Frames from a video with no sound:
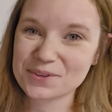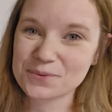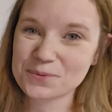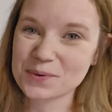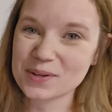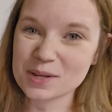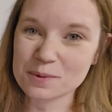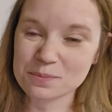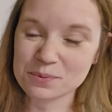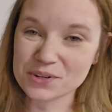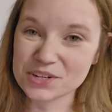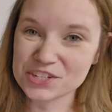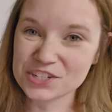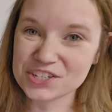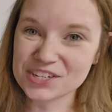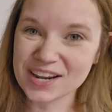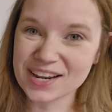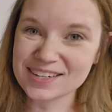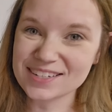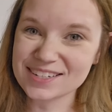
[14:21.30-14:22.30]
We
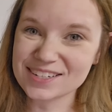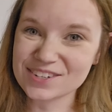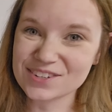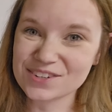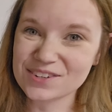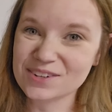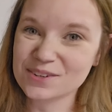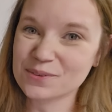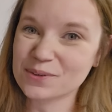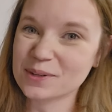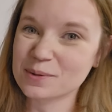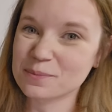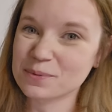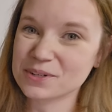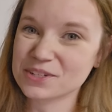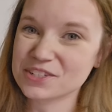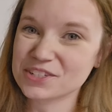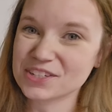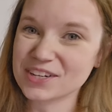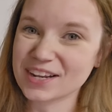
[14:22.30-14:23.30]
appreciate you. We
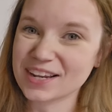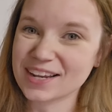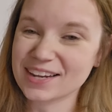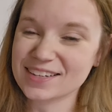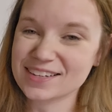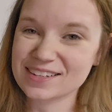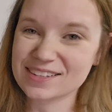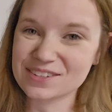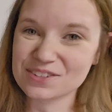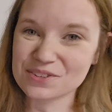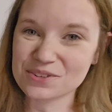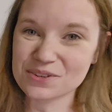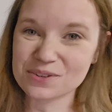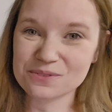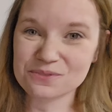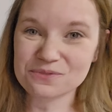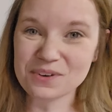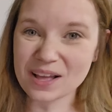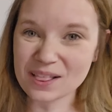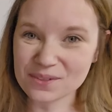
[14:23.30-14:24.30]
appreciate you
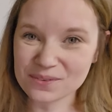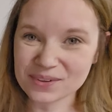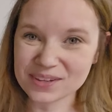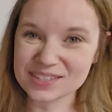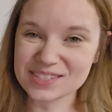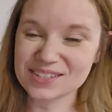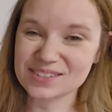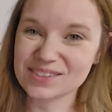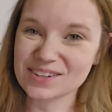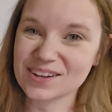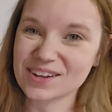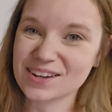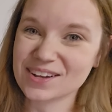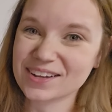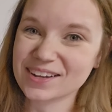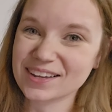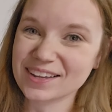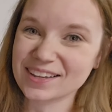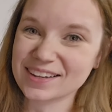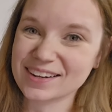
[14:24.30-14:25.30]
following us
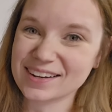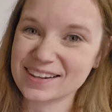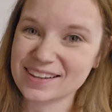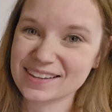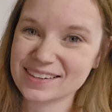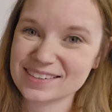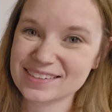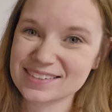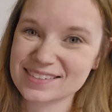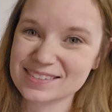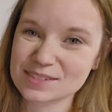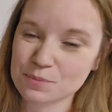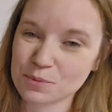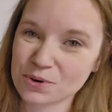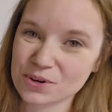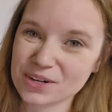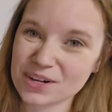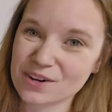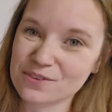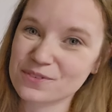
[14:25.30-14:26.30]
along and
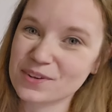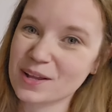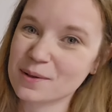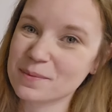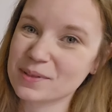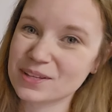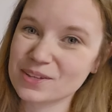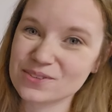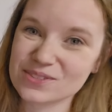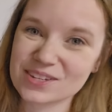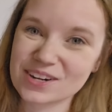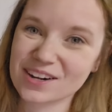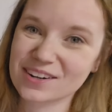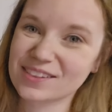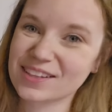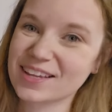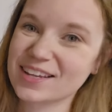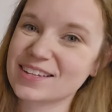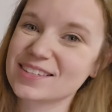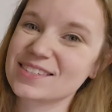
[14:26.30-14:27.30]
supporting our family, using our
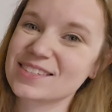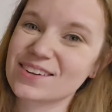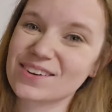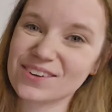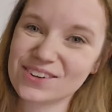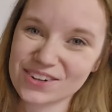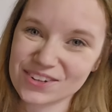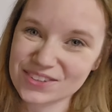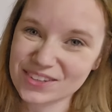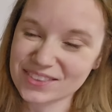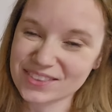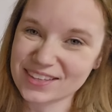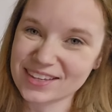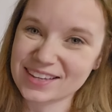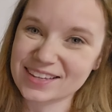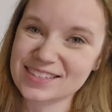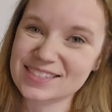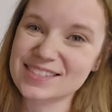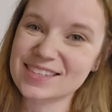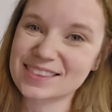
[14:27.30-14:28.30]
links, all the
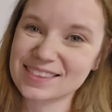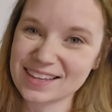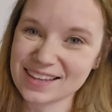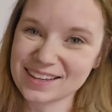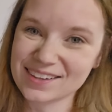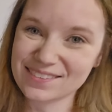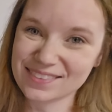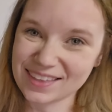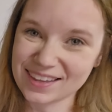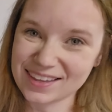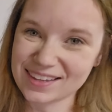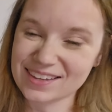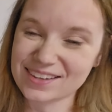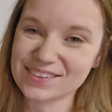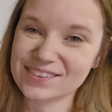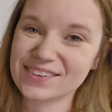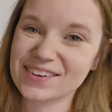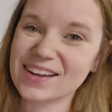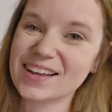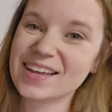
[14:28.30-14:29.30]
things. Thank you, thank
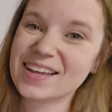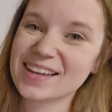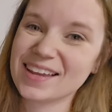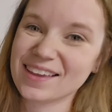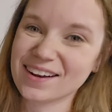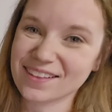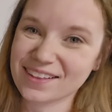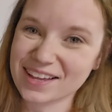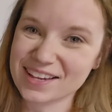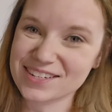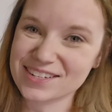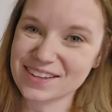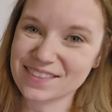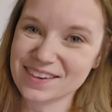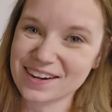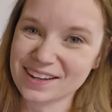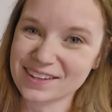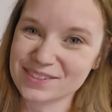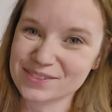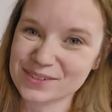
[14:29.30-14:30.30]
you, and I'll catch you on
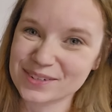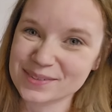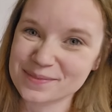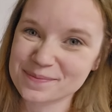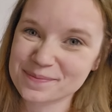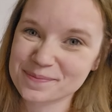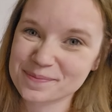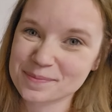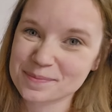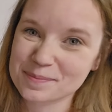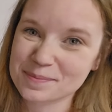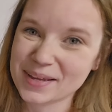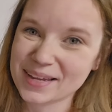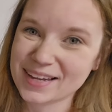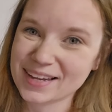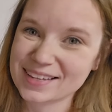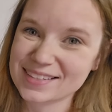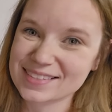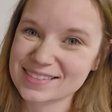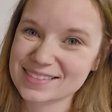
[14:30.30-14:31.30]
the next one. Bye,
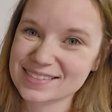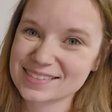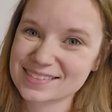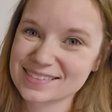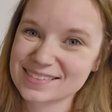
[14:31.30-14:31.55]
guys.